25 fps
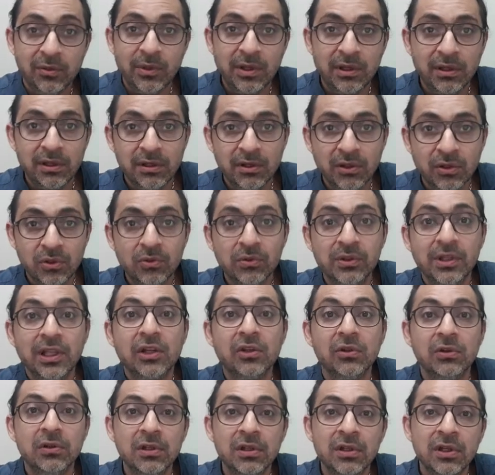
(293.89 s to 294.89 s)
wherein they
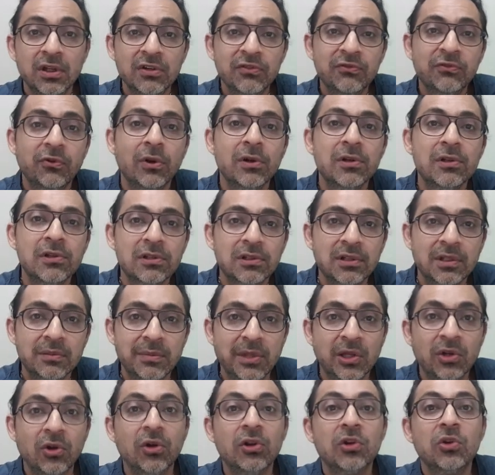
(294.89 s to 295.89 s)
could falter and
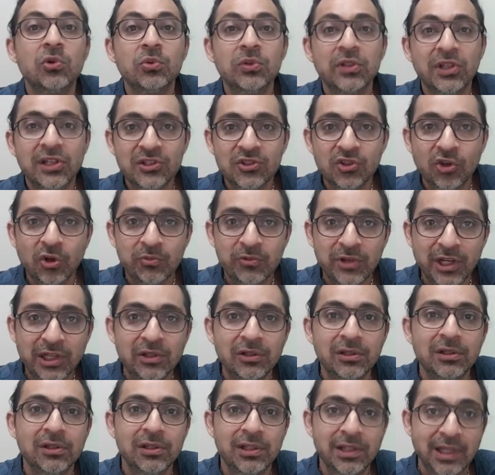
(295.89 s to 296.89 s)
may not do their job
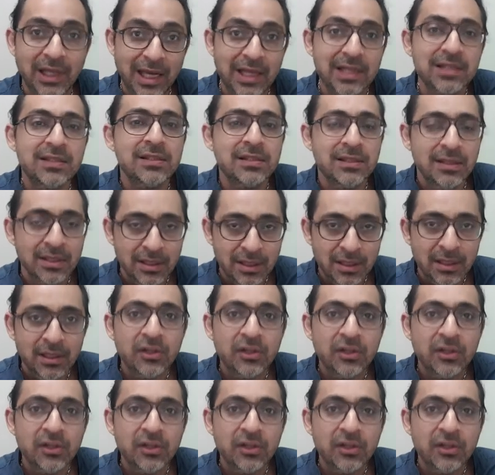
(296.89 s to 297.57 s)
regularly as